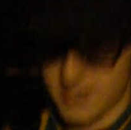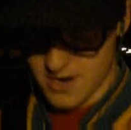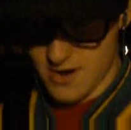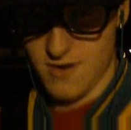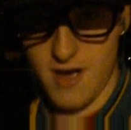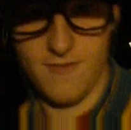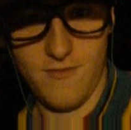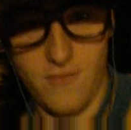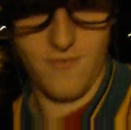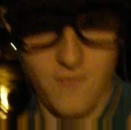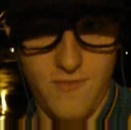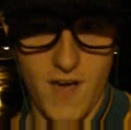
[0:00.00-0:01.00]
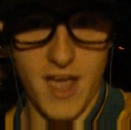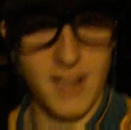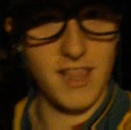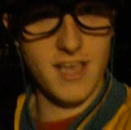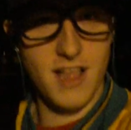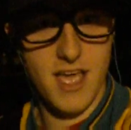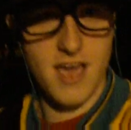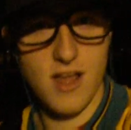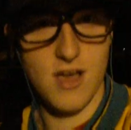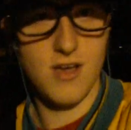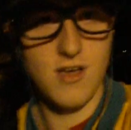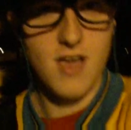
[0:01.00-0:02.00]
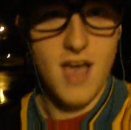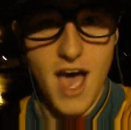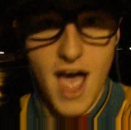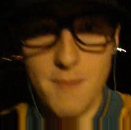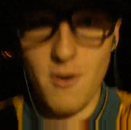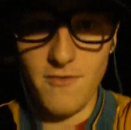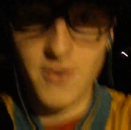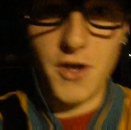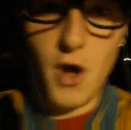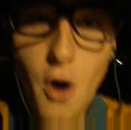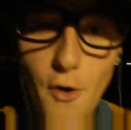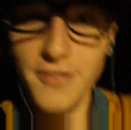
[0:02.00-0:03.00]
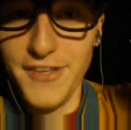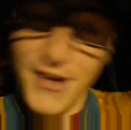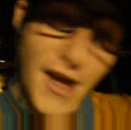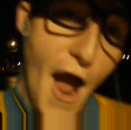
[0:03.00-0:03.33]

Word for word: So, I'm finally glad I'm over the cold.